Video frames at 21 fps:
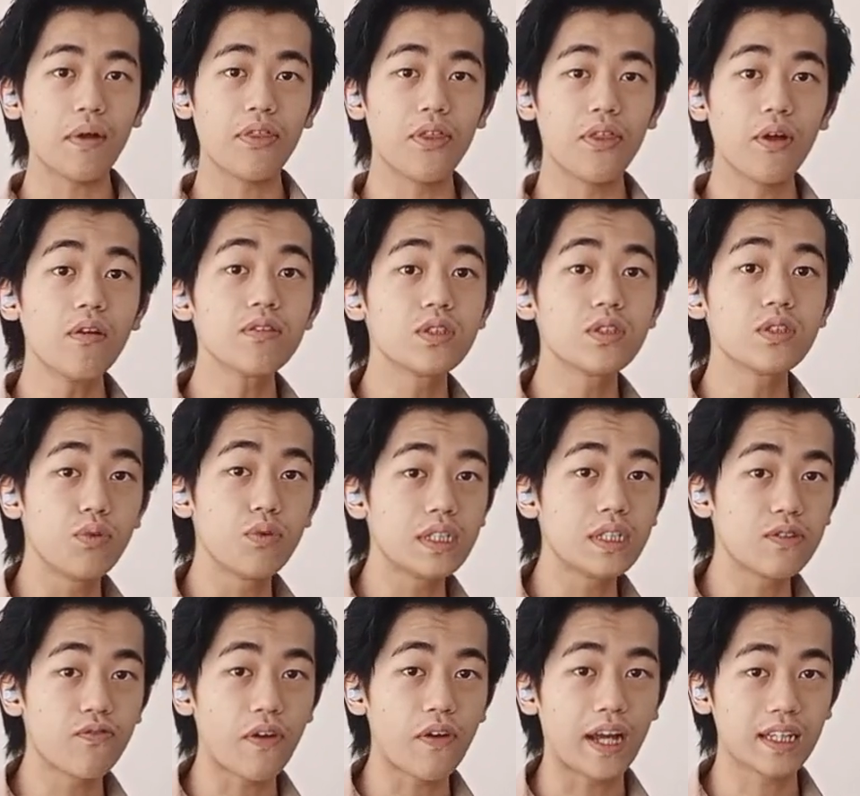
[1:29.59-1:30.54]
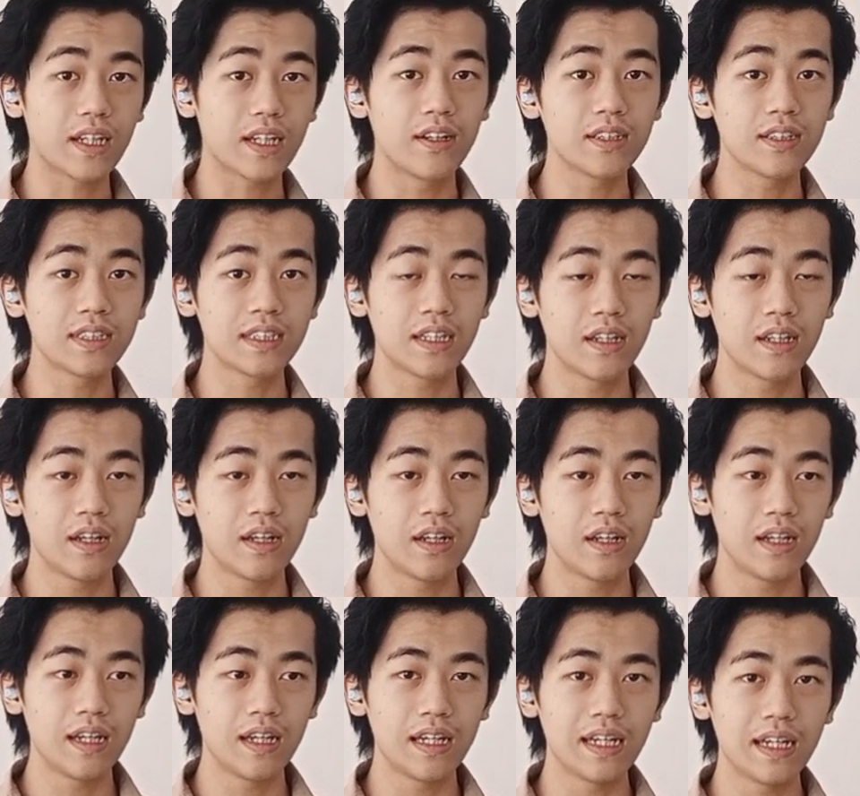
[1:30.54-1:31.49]
But those risk factors,
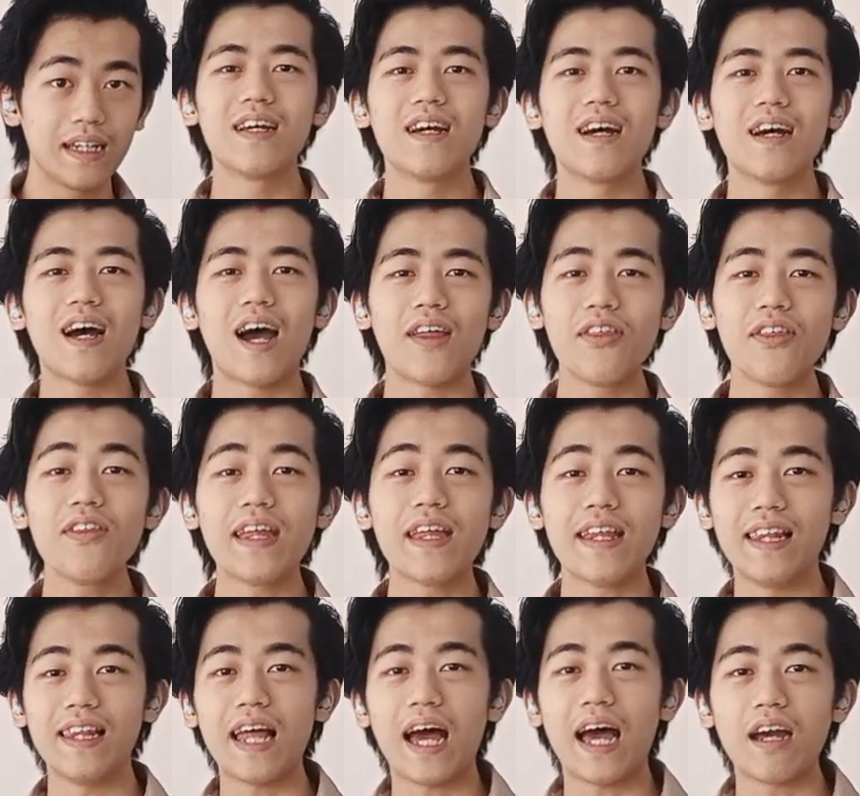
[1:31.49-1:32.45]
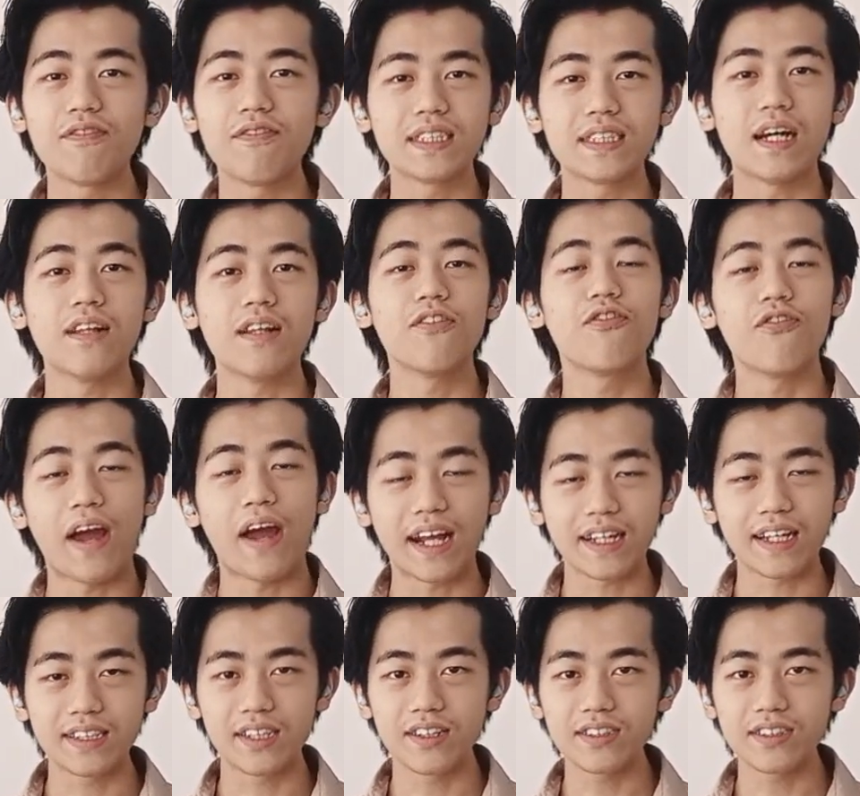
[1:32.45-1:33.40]
other than lifestyle
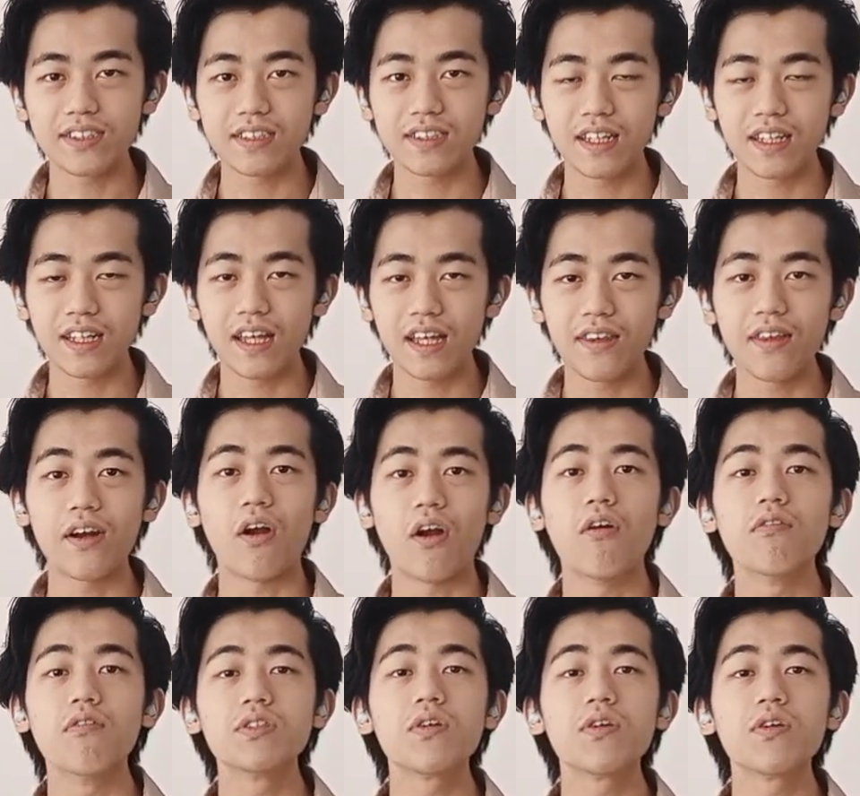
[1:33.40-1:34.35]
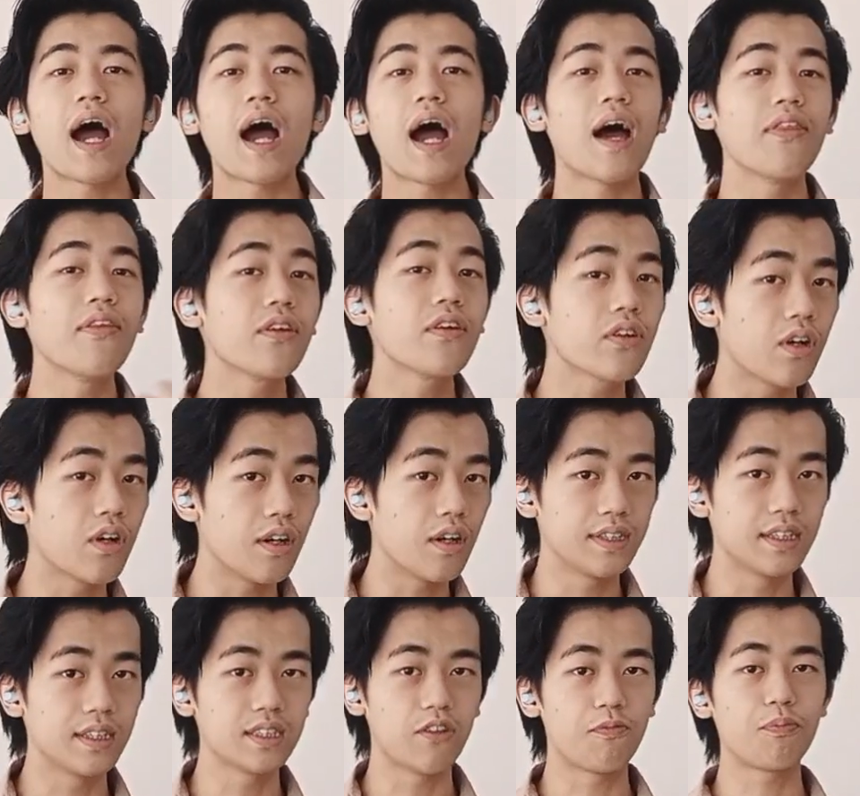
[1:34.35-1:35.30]
factors, there are also other
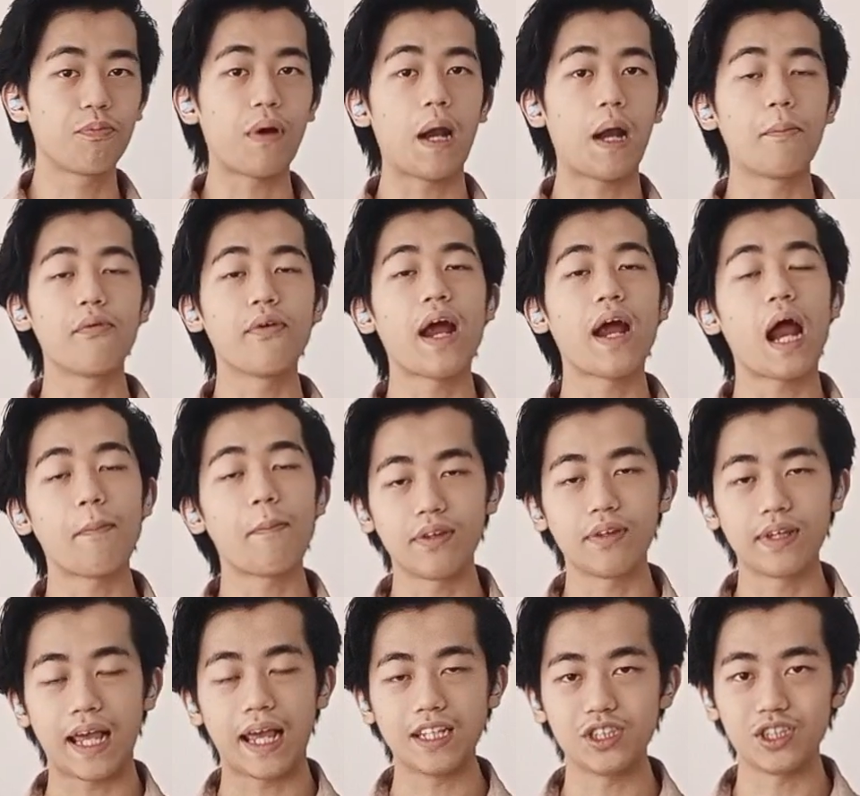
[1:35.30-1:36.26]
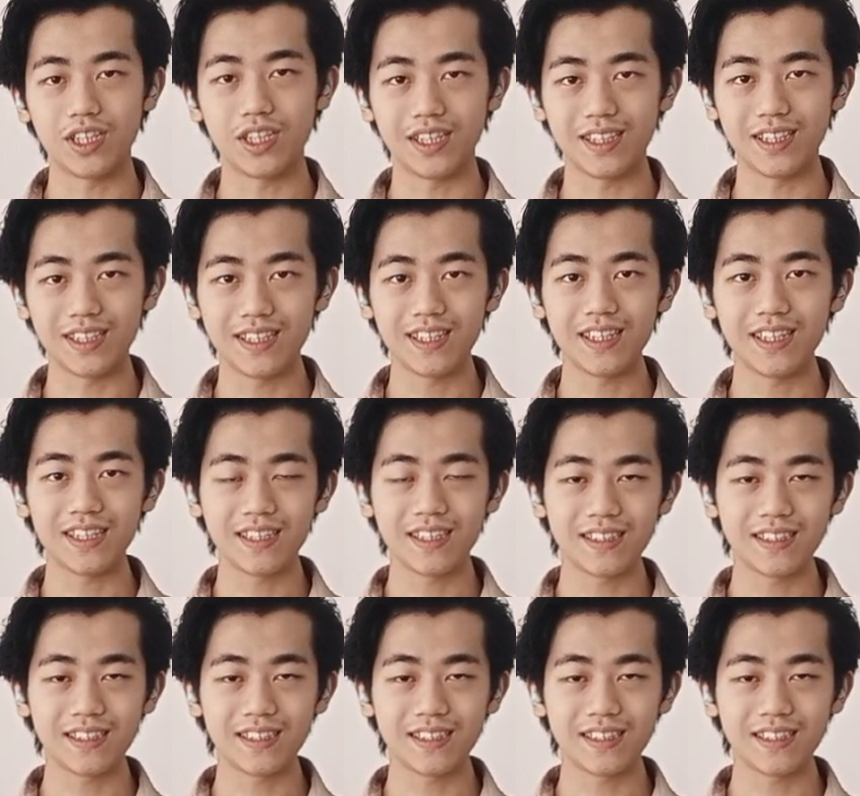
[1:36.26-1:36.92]
causes of primary hypertension.